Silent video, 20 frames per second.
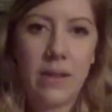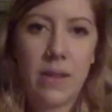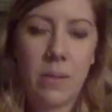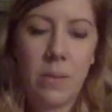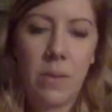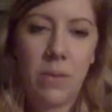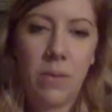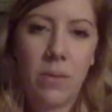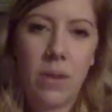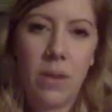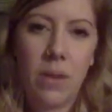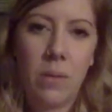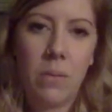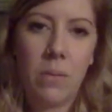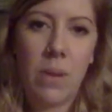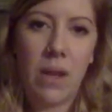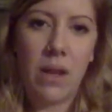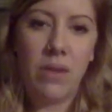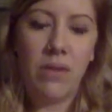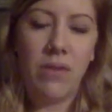some of the
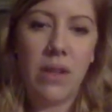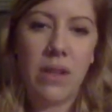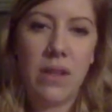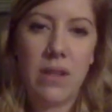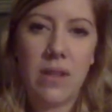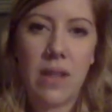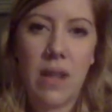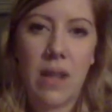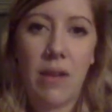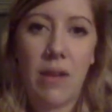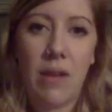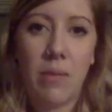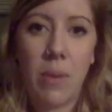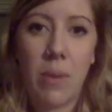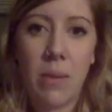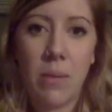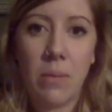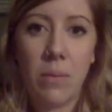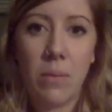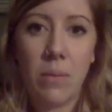benefits that have
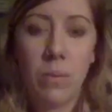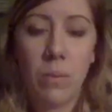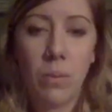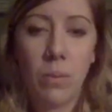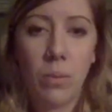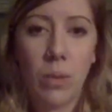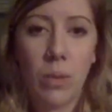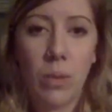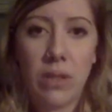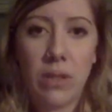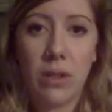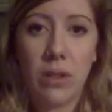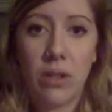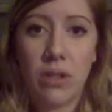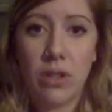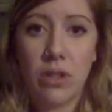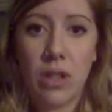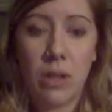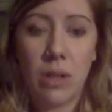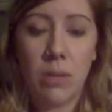been
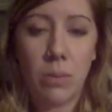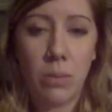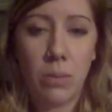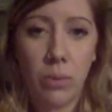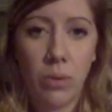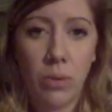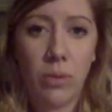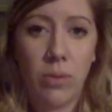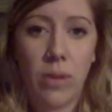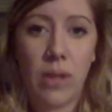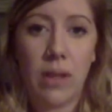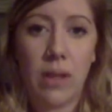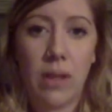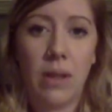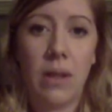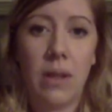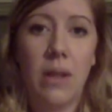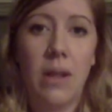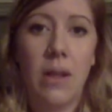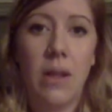researched and
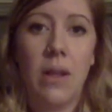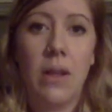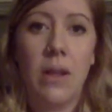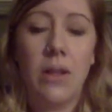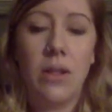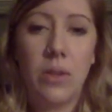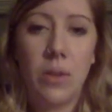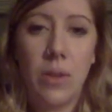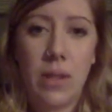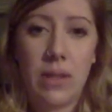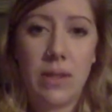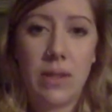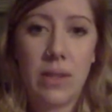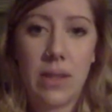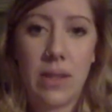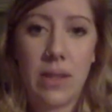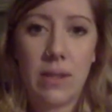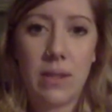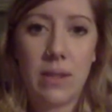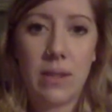proven to
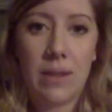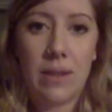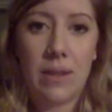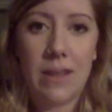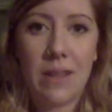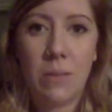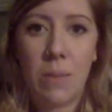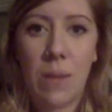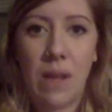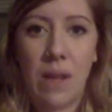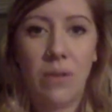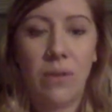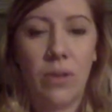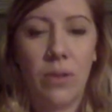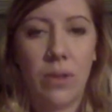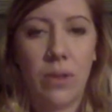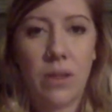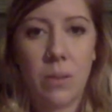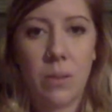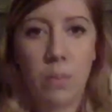exist in this
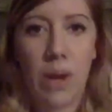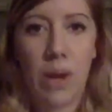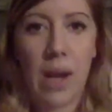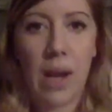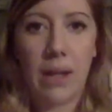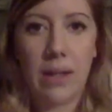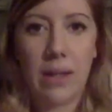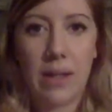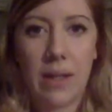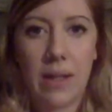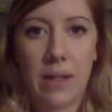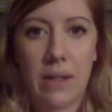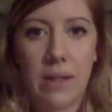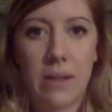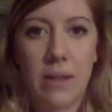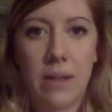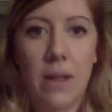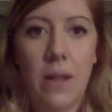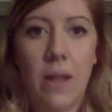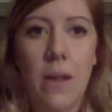mindfulness
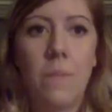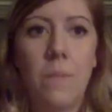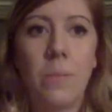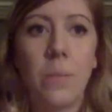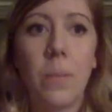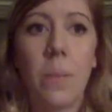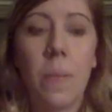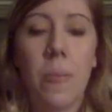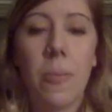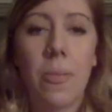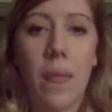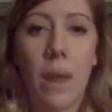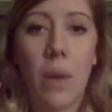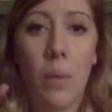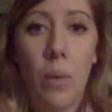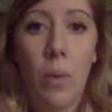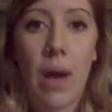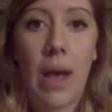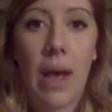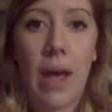practice,
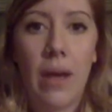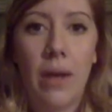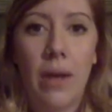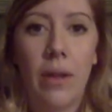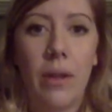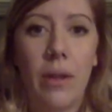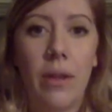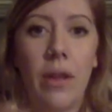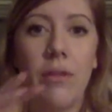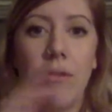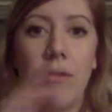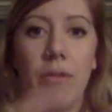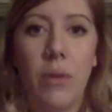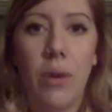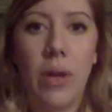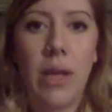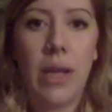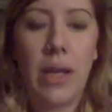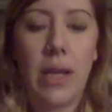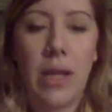while
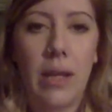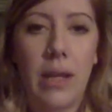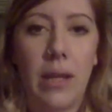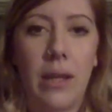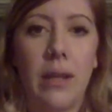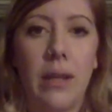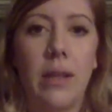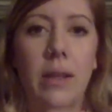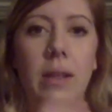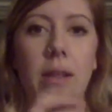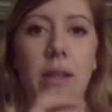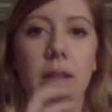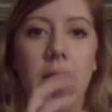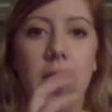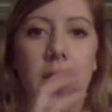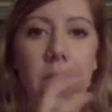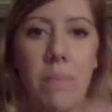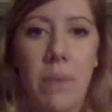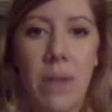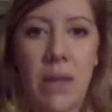avoiding
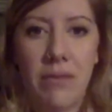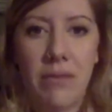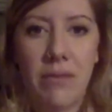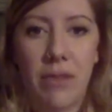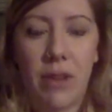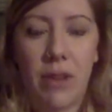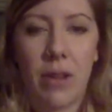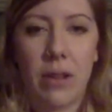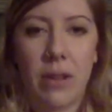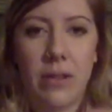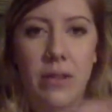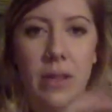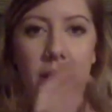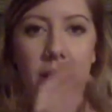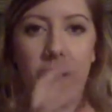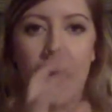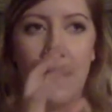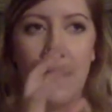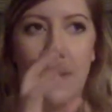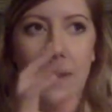the pitfalls
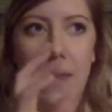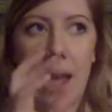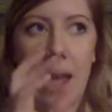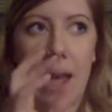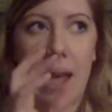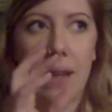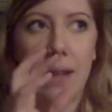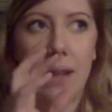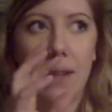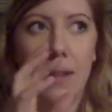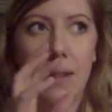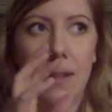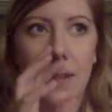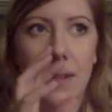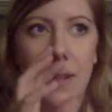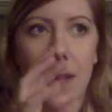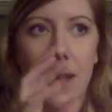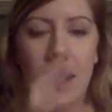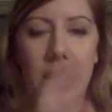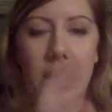that
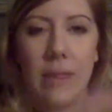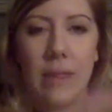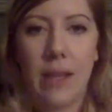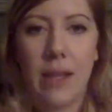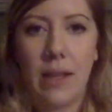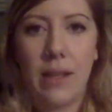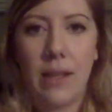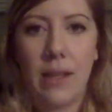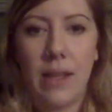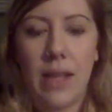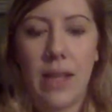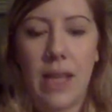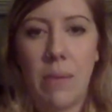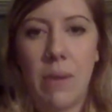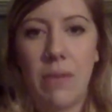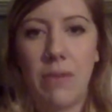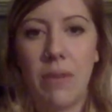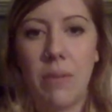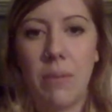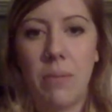I think keep
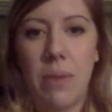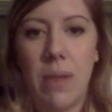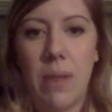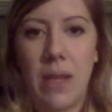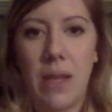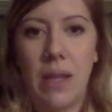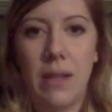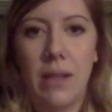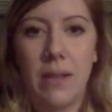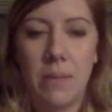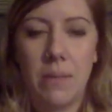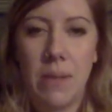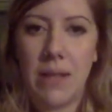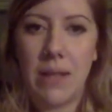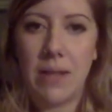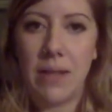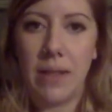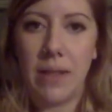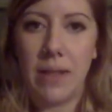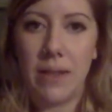it from being as
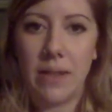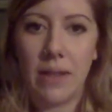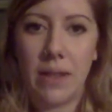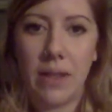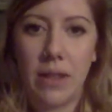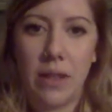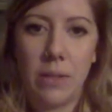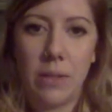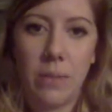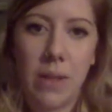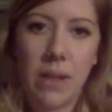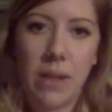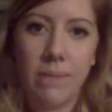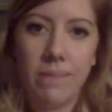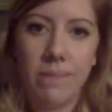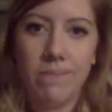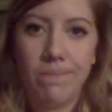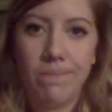amazing as it could be.